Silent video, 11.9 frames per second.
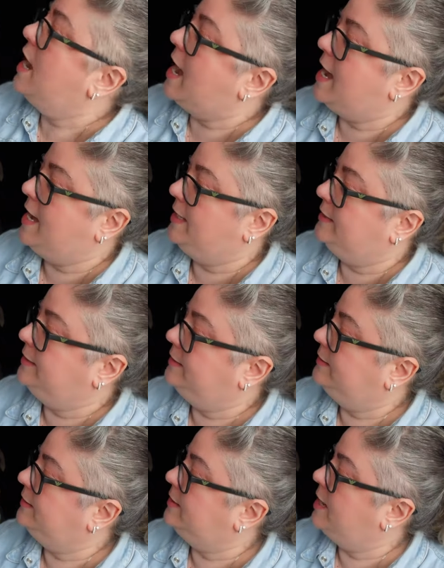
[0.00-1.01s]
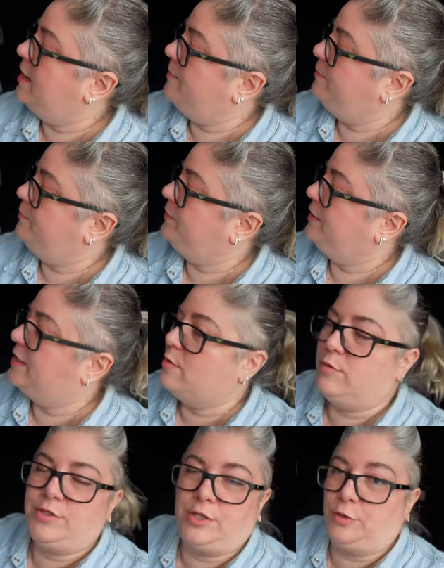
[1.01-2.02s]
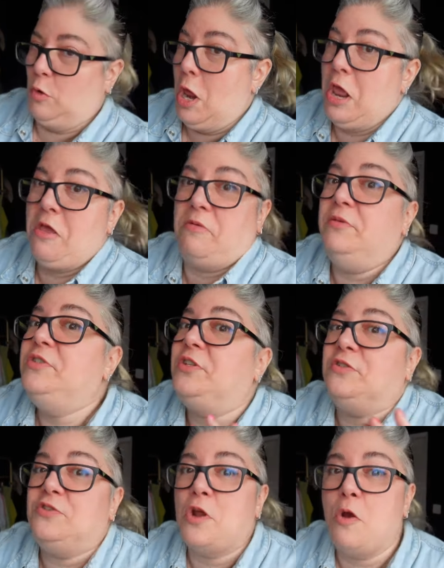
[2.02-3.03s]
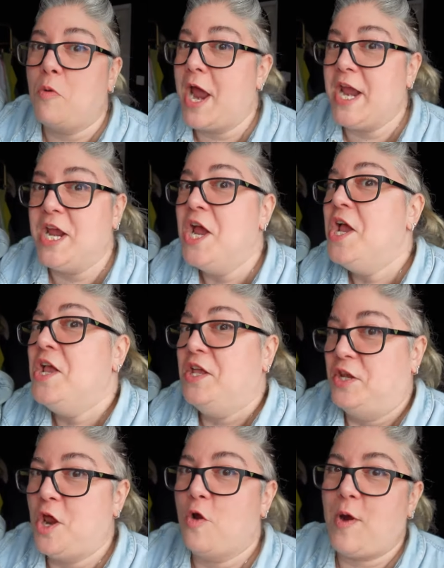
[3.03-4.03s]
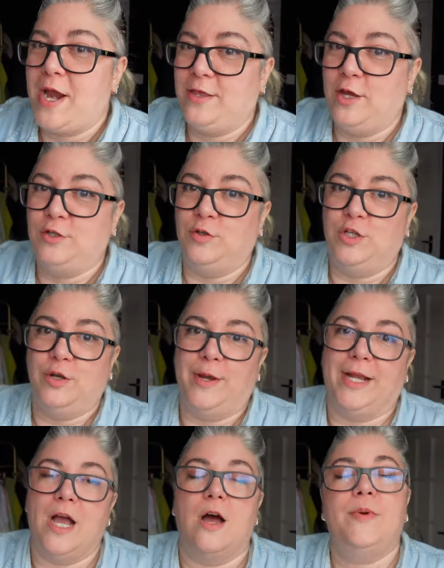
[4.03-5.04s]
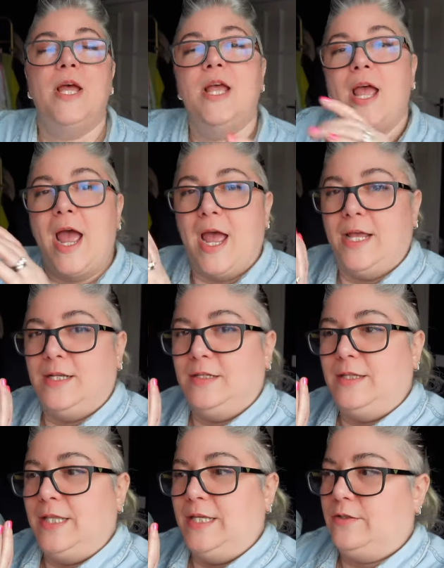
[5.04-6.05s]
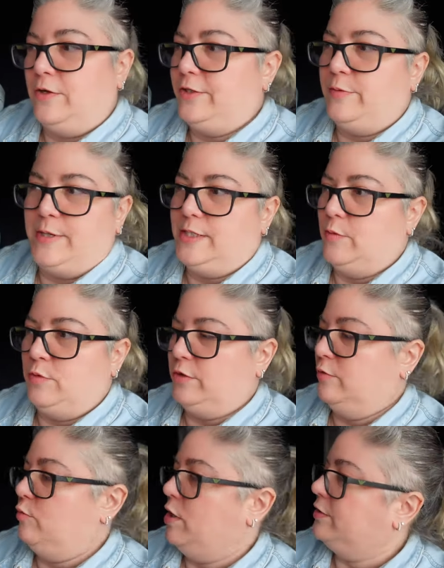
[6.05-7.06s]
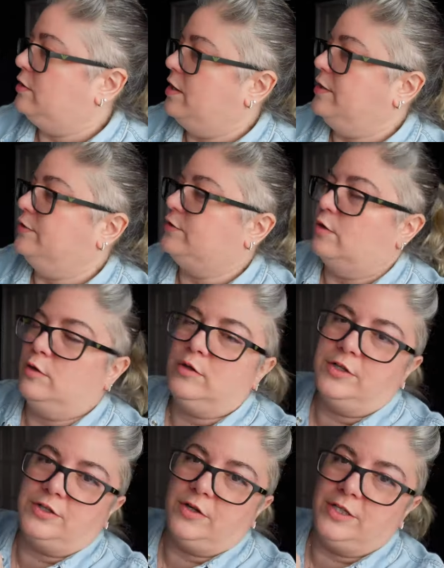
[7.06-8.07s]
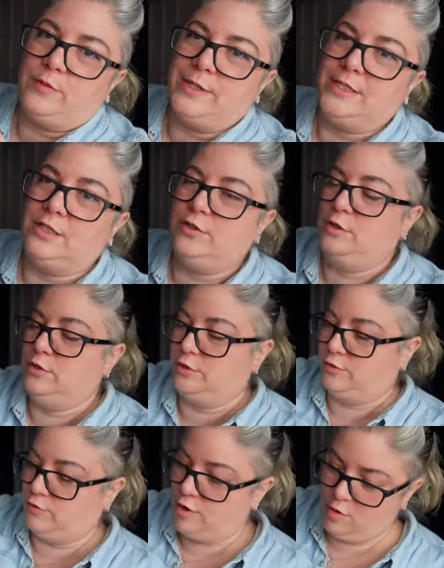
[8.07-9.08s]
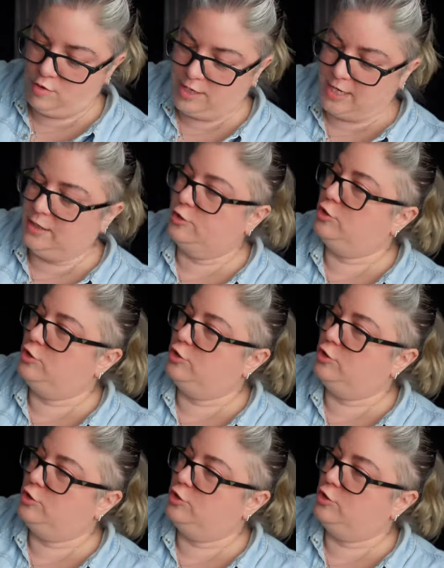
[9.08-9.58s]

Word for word: and um, there were just, it was just no way, no way those were doing up, and the size twenty wouldn't have worked either. So I've got a size twenty-two to try on in the